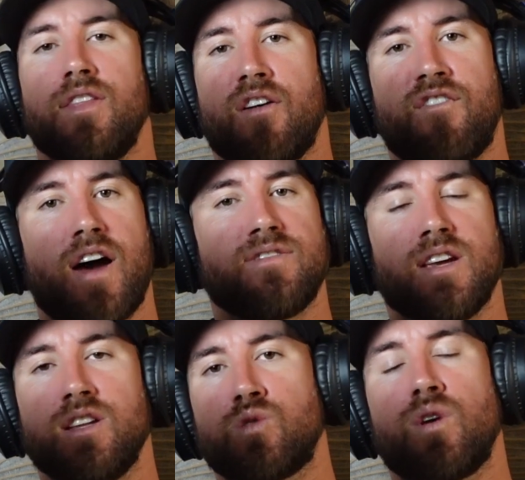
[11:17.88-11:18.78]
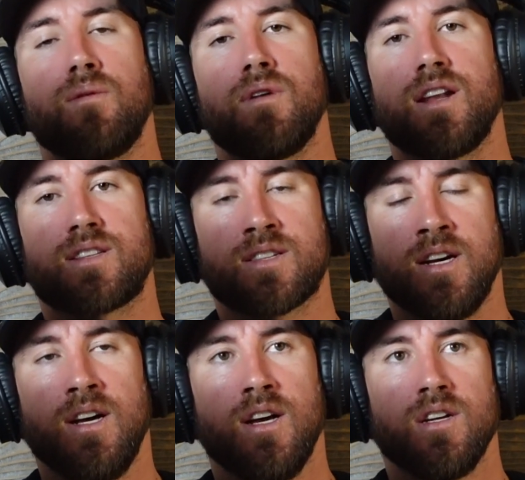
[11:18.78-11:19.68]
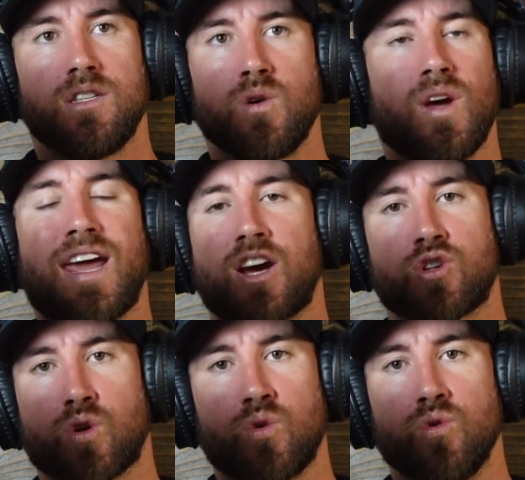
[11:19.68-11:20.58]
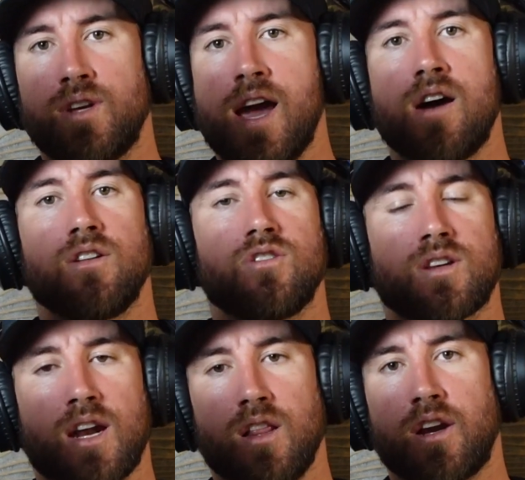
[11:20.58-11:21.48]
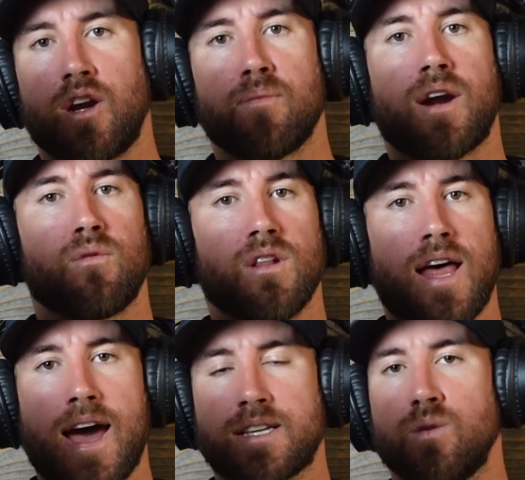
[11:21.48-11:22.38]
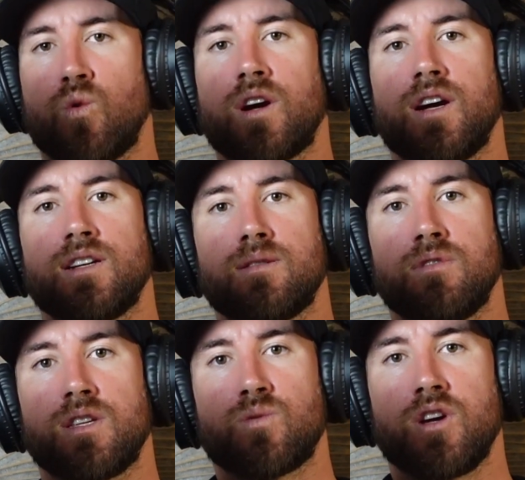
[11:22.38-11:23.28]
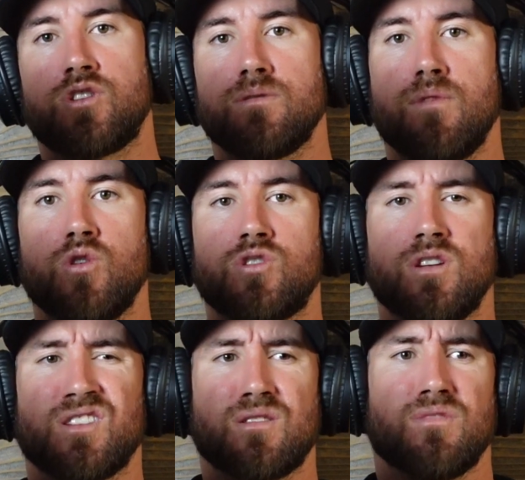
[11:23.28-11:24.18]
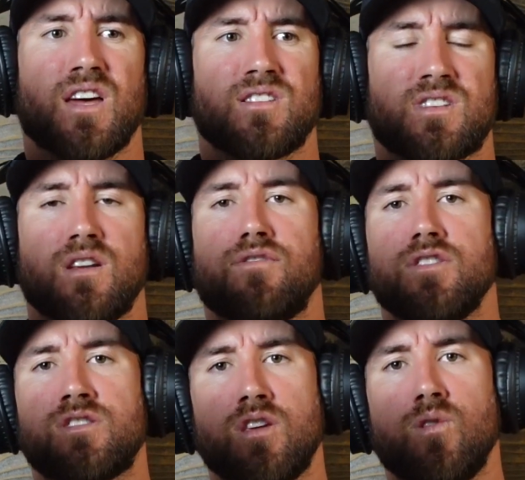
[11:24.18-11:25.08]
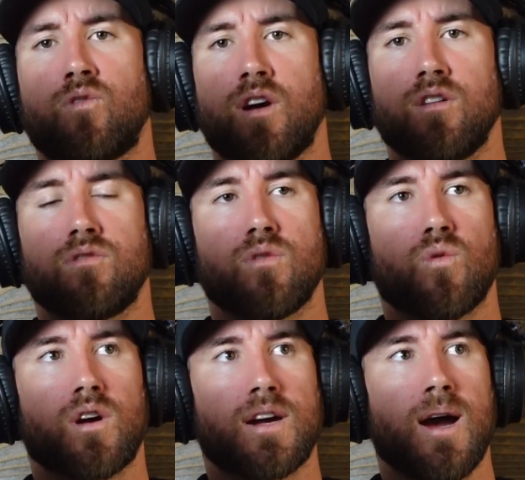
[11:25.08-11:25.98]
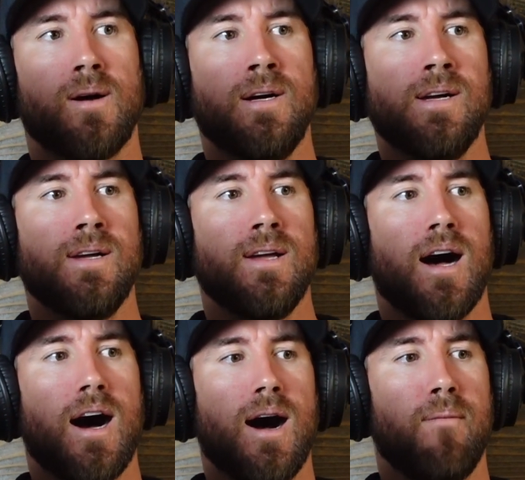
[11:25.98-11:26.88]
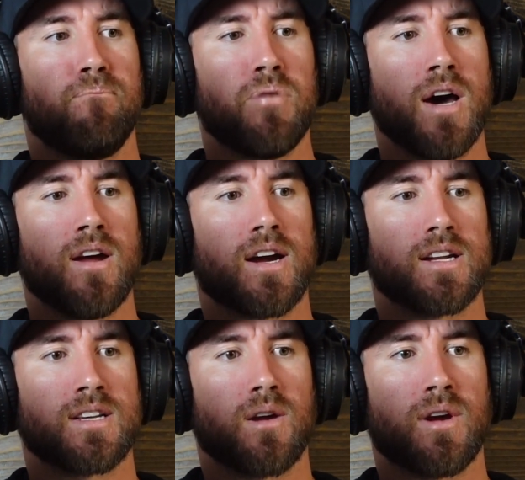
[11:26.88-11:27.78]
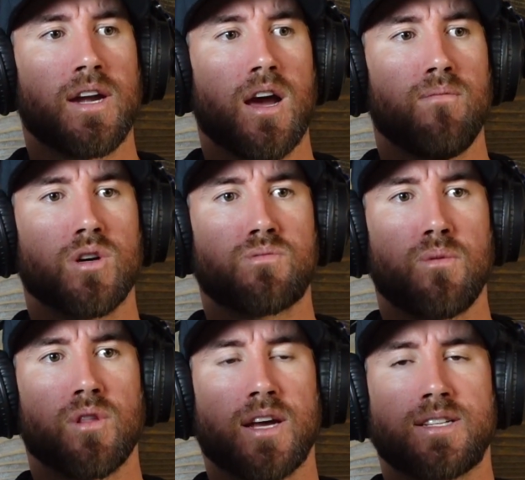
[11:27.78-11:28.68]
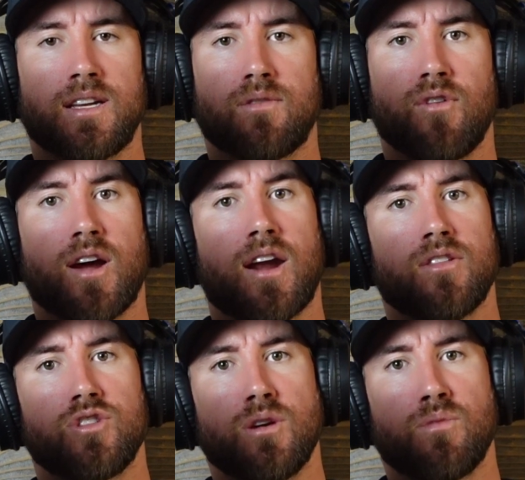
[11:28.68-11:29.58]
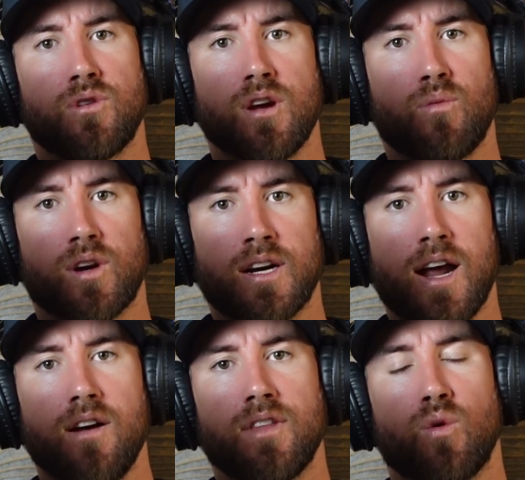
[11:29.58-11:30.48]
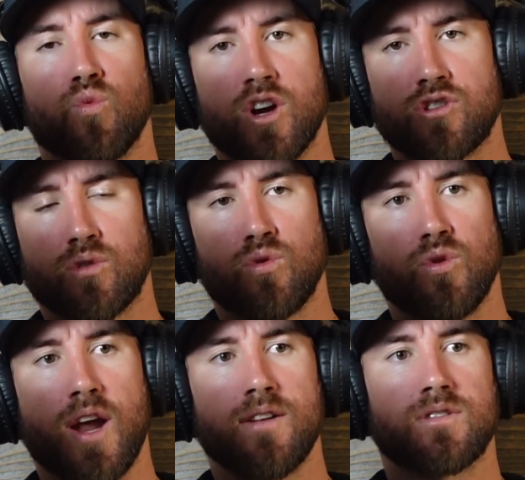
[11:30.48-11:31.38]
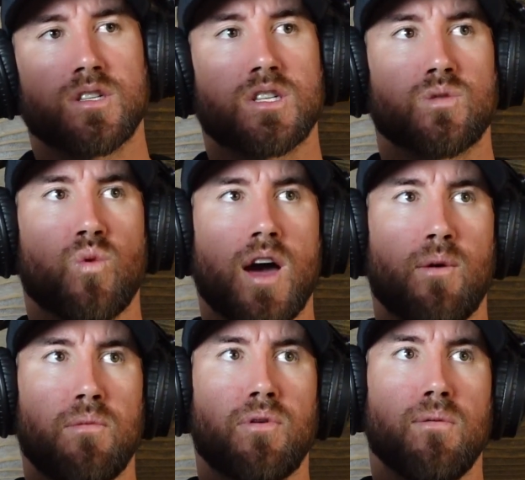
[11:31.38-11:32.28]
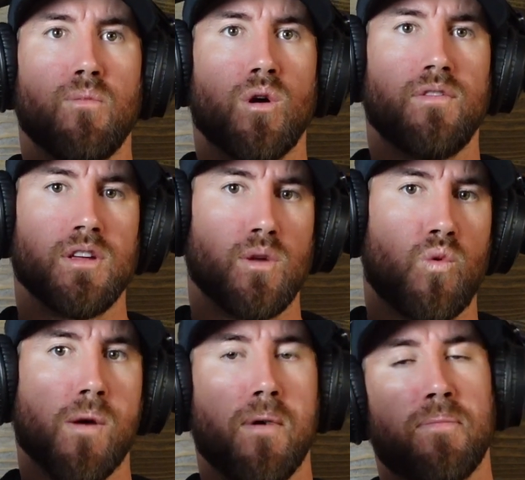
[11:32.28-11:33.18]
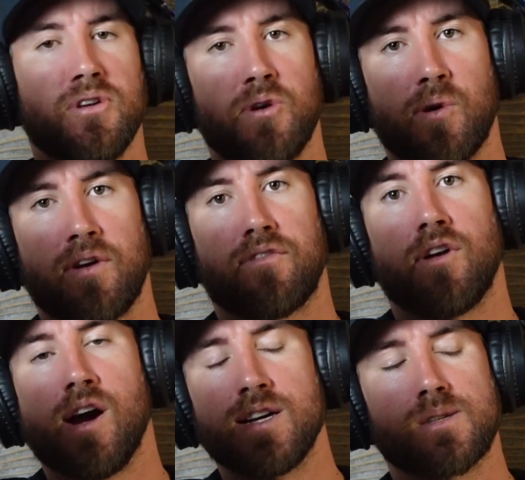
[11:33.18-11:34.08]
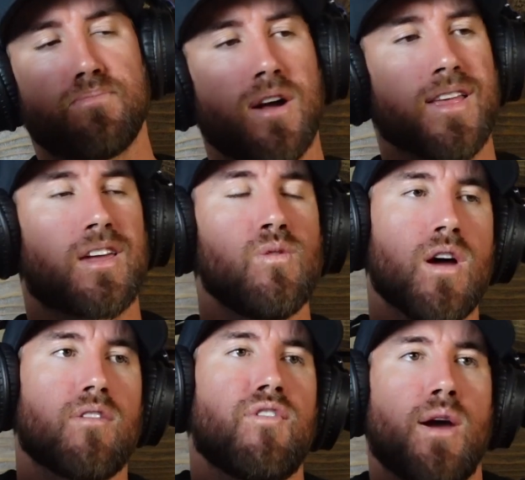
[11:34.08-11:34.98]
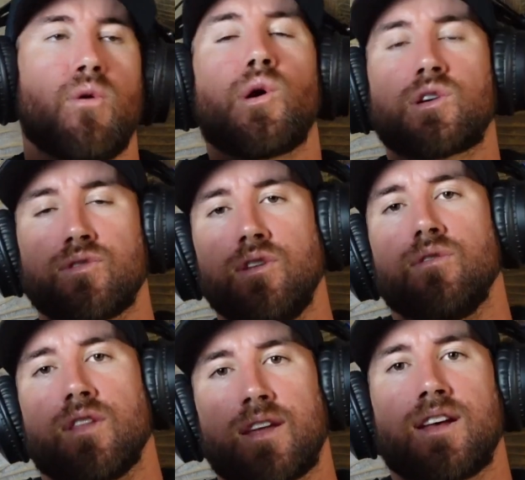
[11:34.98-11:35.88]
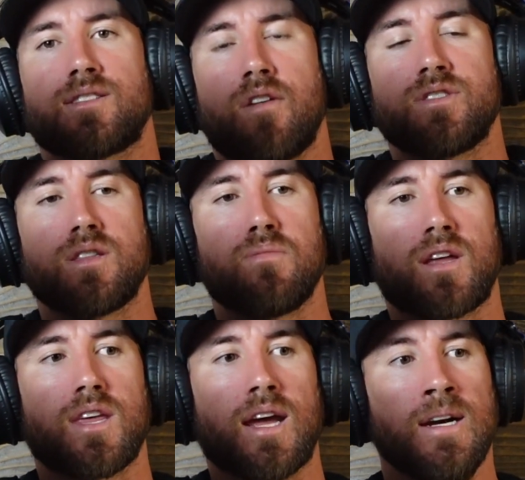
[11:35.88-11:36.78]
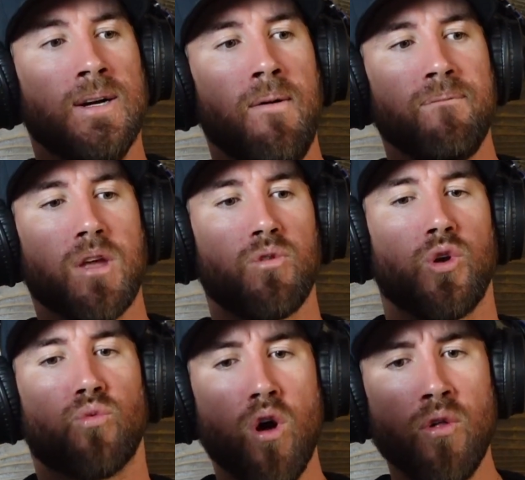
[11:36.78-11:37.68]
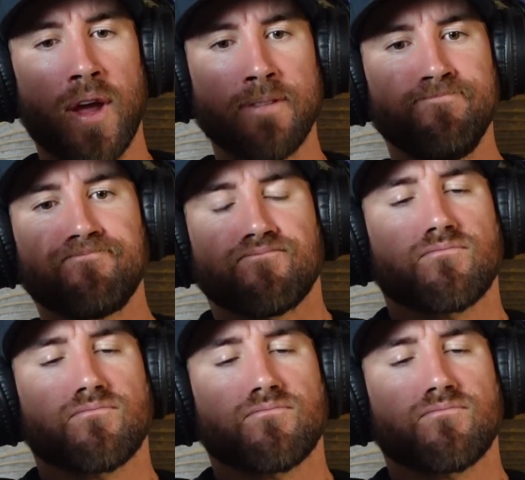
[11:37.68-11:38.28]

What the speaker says: that 5, 10, 20 minutes doing extra cool down and just kind of letting your body relax and working on some of these ranges of motion and some of that stiffness that you've created through the workout. But I'm going to tell you right now, most people like to get the fuck out of the gym when they're done working out and they rush their cool downs. That's just why we put more of it in the warm up and during for us. But like, you want to find what works for you. And like, that's obviously the big thing. And when you're rolling